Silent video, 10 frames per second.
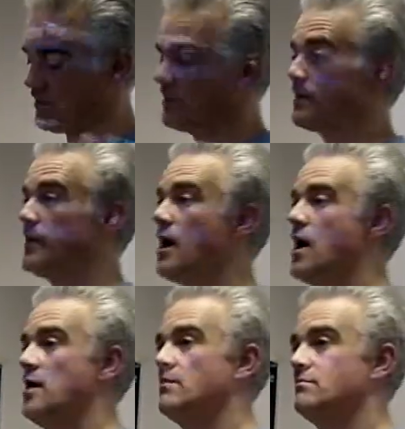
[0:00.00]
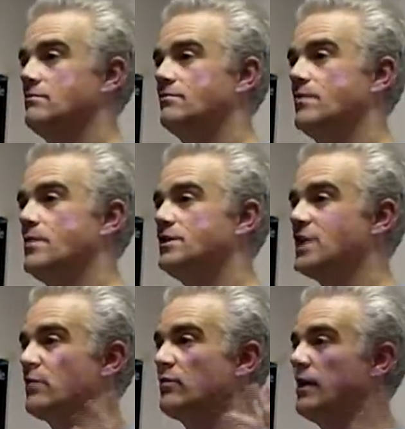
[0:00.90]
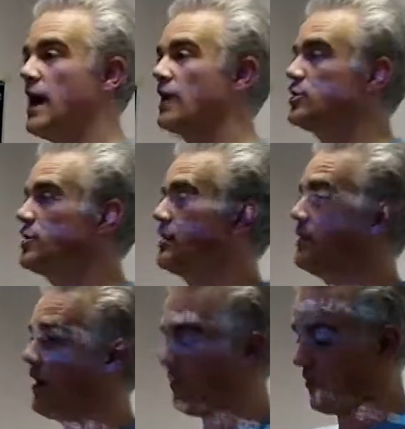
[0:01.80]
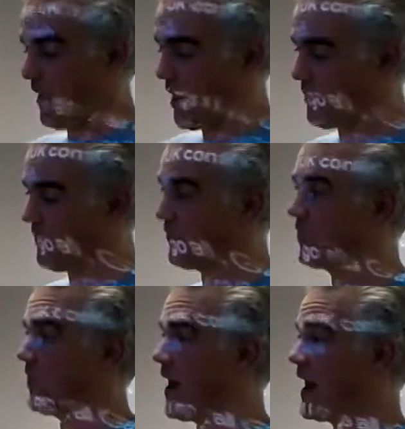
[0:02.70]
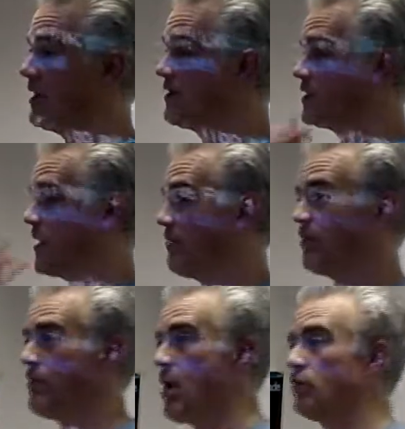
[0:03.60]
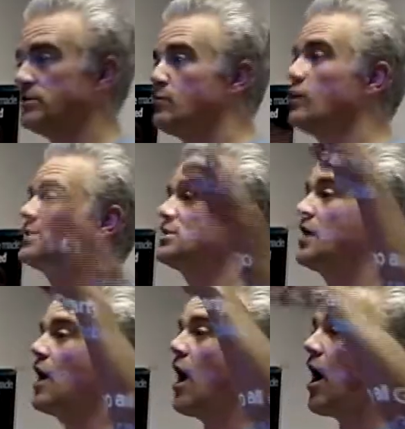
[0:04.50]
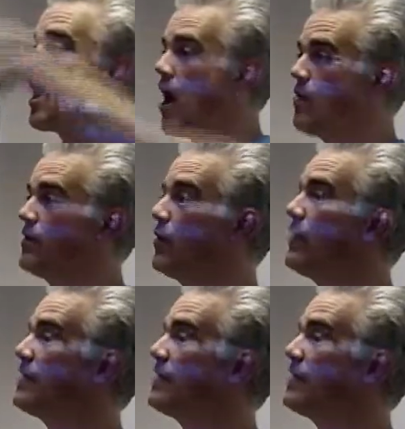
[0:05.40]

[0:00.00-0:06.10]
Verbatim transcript: to learn from the general election and, um, and, and from Oldham, which I hope that we can